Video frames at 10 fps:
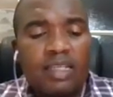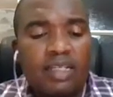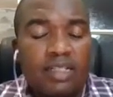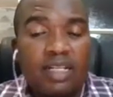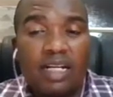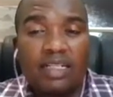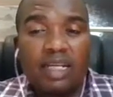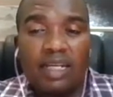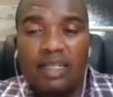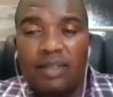the
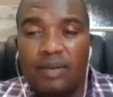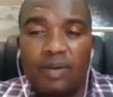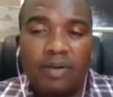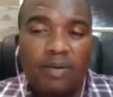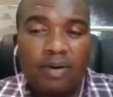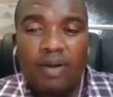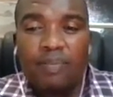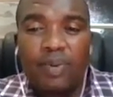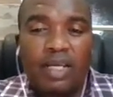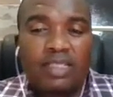intraday oil
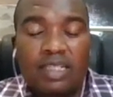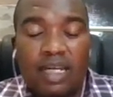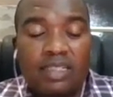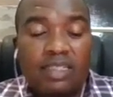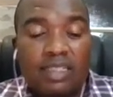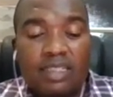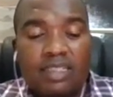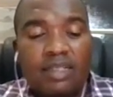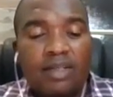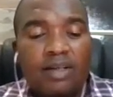price changes